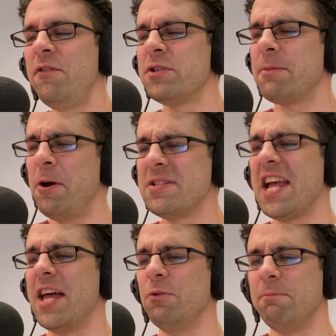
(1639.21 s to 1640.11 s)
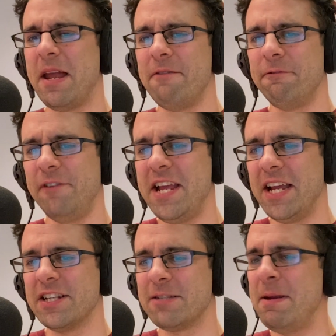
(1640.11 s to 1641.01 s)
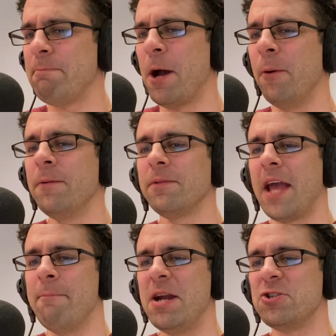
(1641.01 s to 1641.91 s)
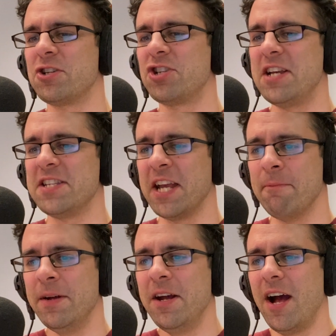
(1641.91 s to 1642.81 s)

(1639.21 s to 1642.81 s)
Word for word: was supposed to end with Bennett fleeing in a speedboat and Matrix chasing him.